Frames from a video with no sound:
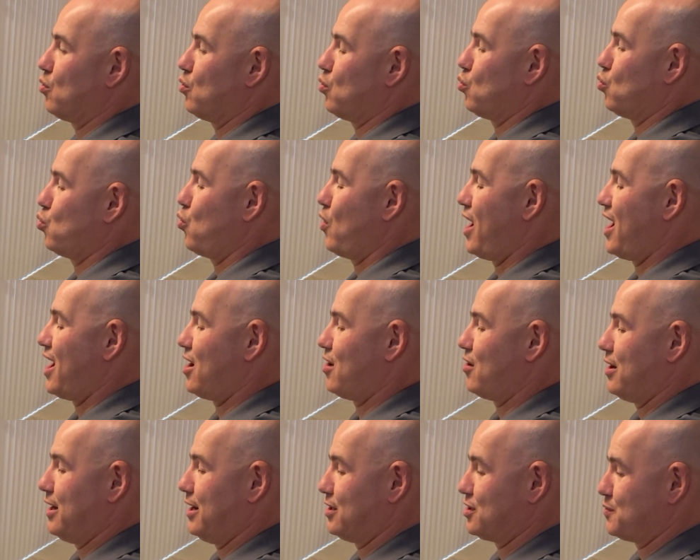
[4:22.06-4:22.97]

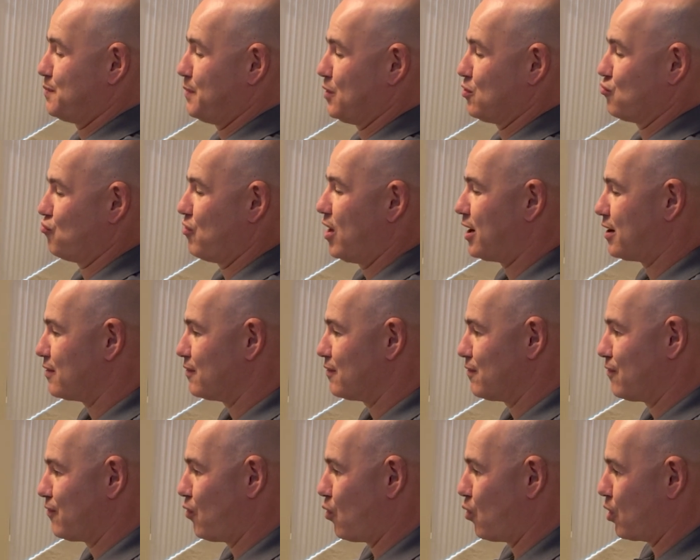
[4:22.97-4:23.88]
where it's been written
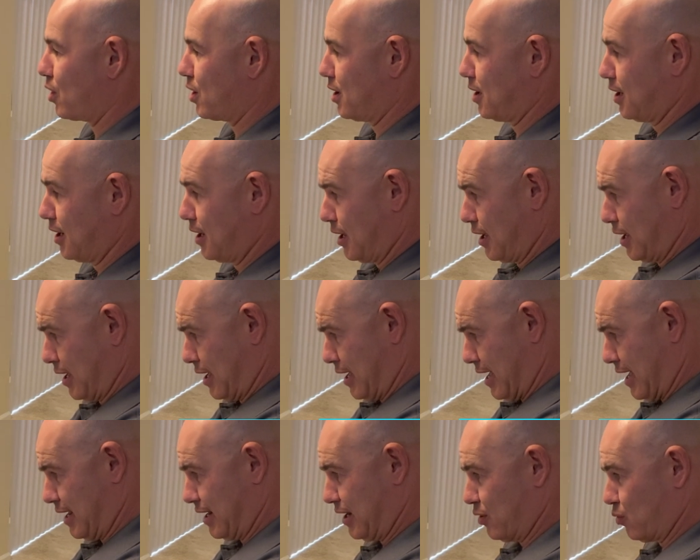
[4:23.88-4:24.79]
for
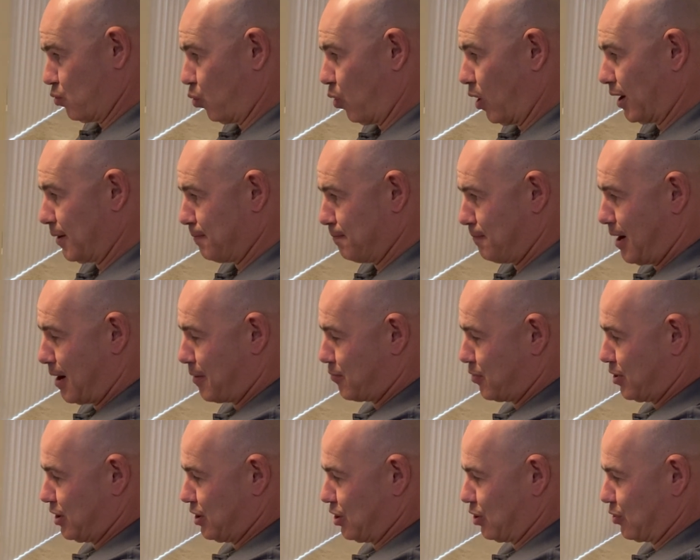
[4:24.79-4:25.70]
and in what
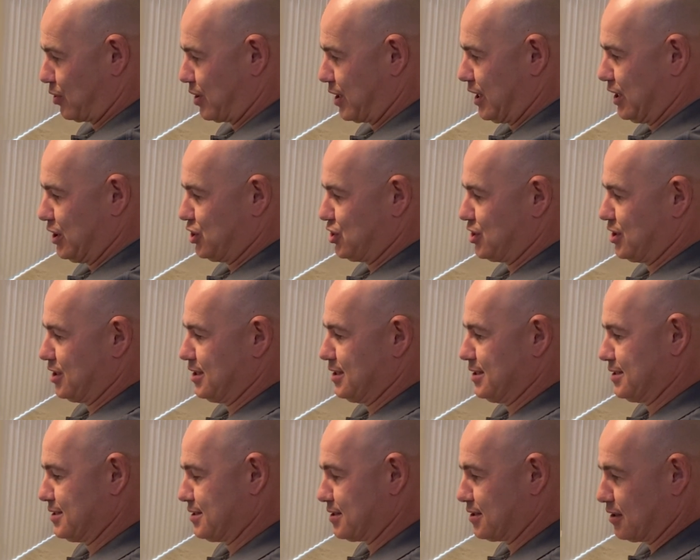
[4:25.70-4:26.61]
memory
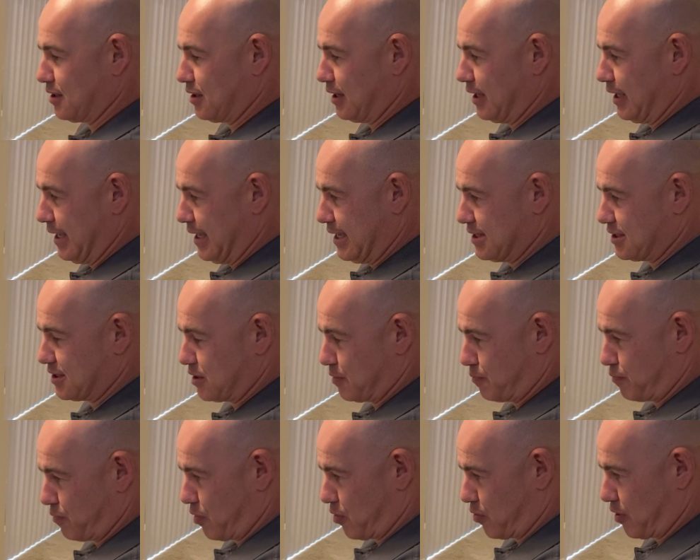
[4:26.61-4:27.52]
locations is the
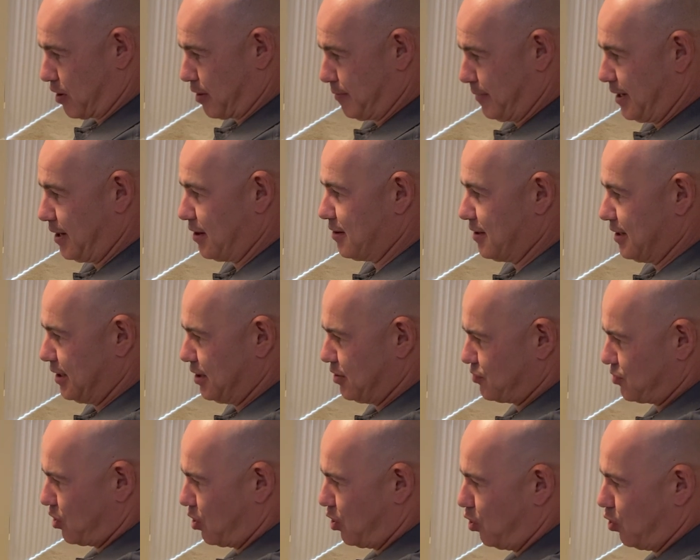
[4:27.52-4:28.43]
program here. And
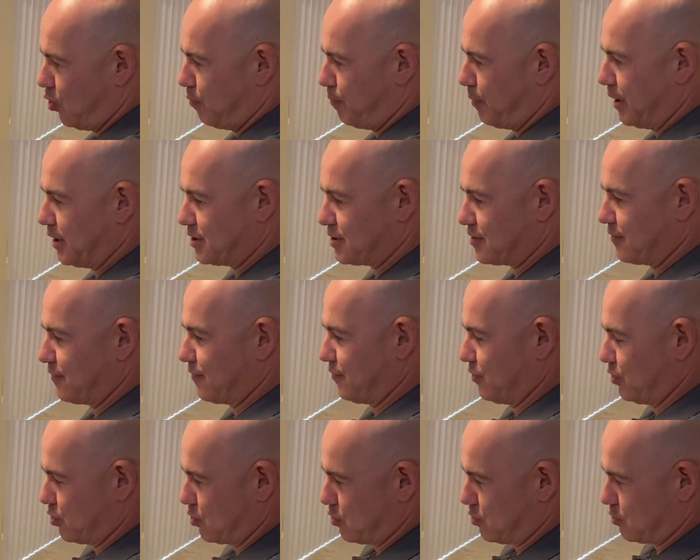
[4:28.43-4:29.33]
there's a whole bunch
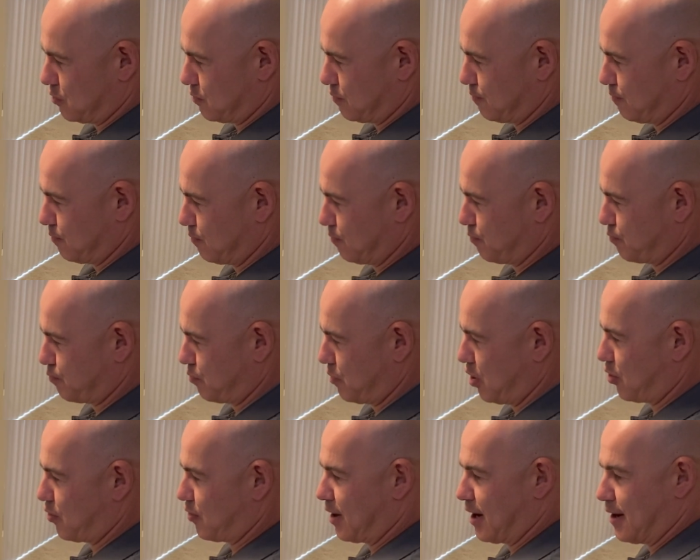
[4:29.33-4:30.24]
of little
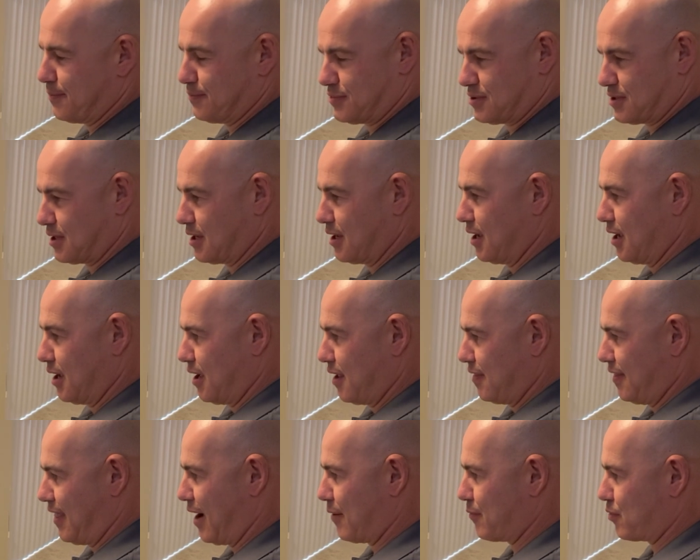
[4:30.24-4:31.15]
programs
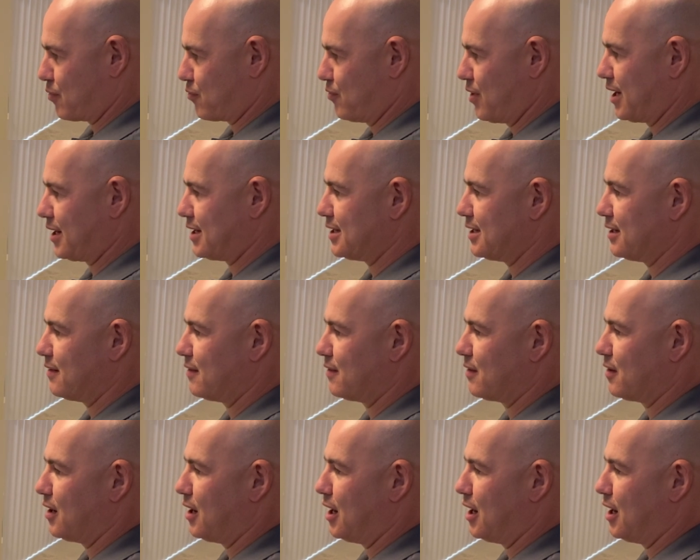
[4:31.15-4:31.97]
that were written